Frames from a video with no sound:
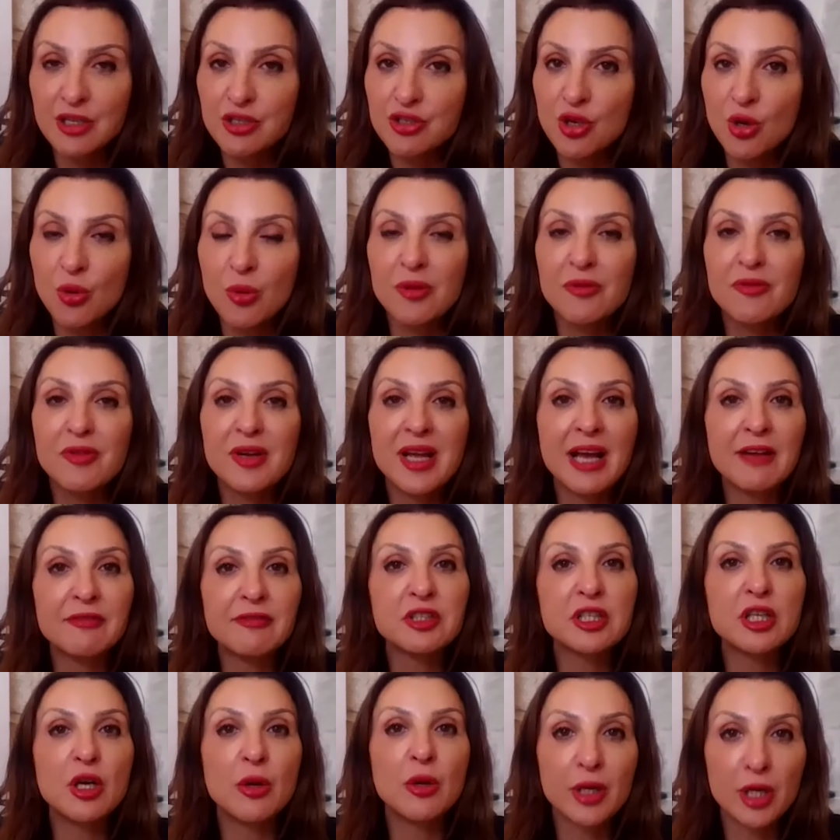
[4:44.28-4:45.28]
And so if we
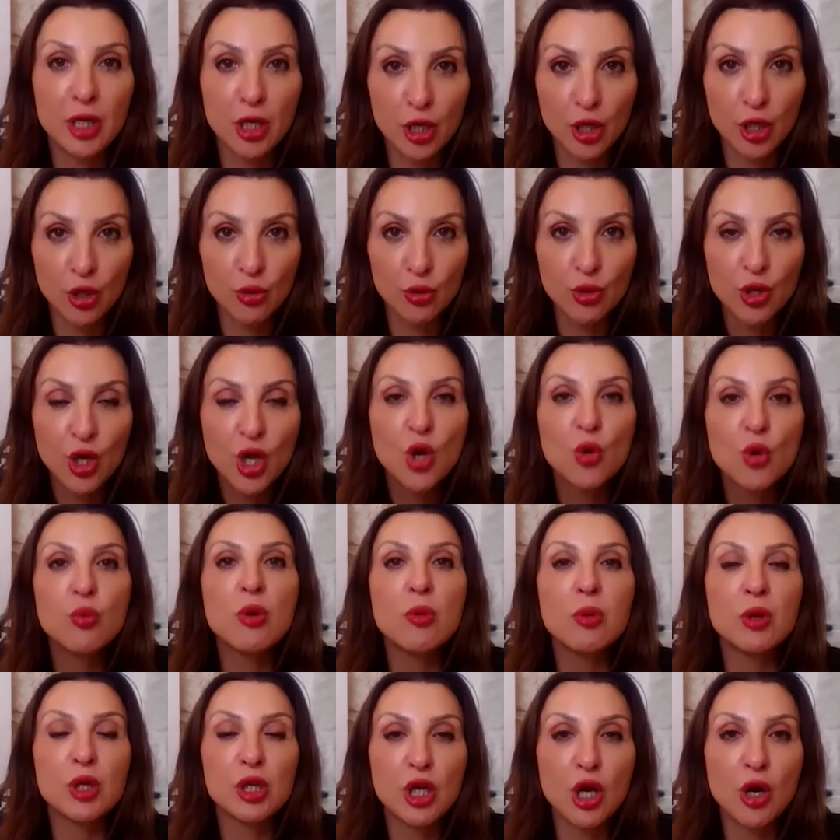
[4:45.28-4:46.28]
have to go it alone,
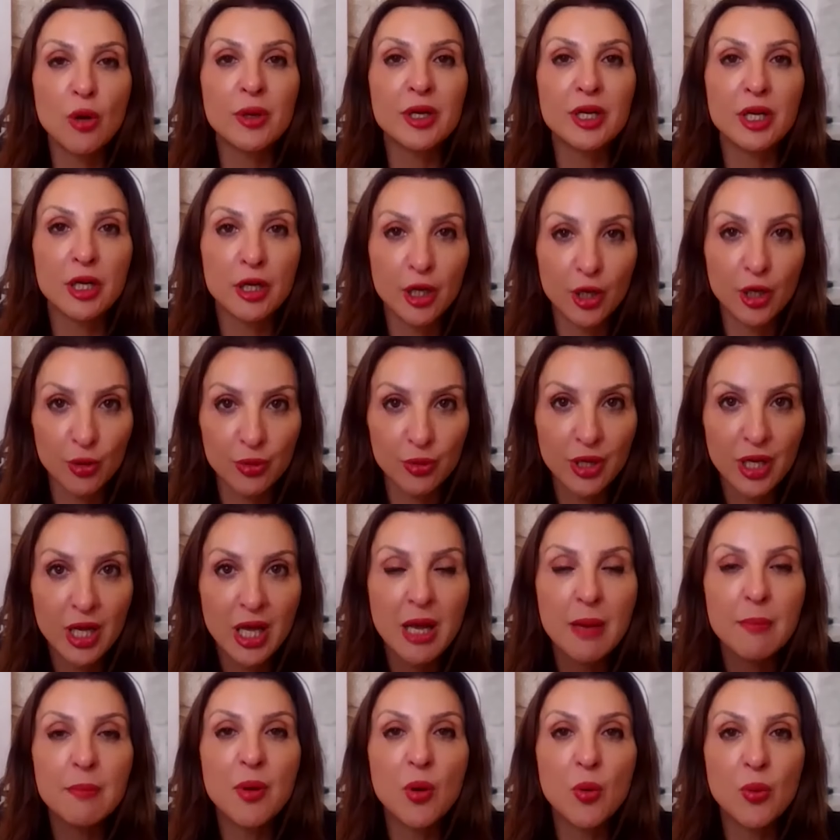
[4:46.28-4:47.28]
we will go it alone.
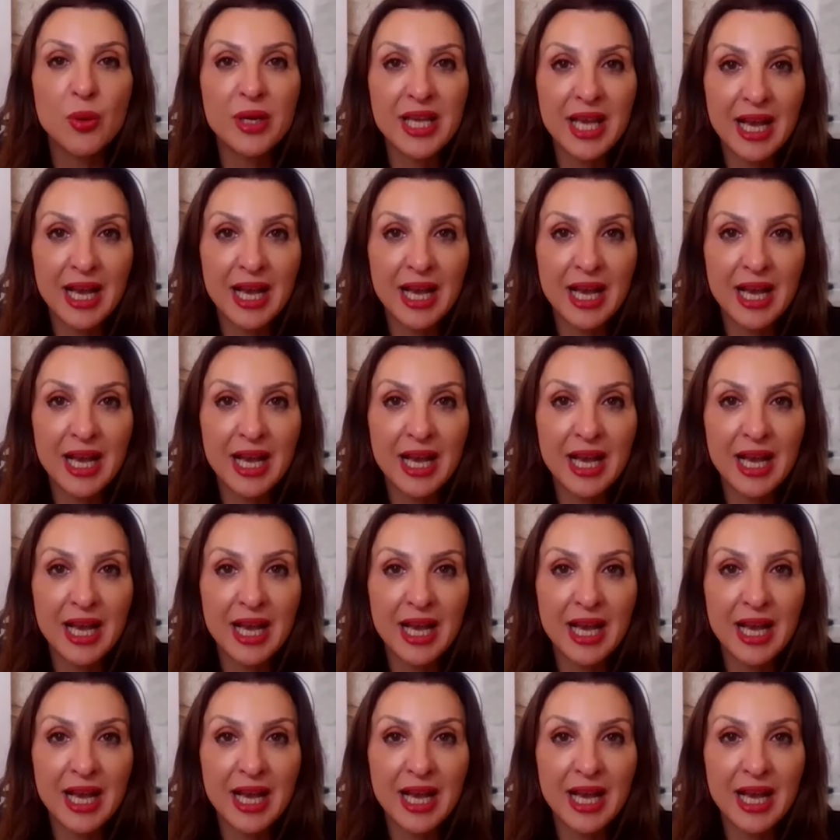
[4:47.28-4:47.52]
But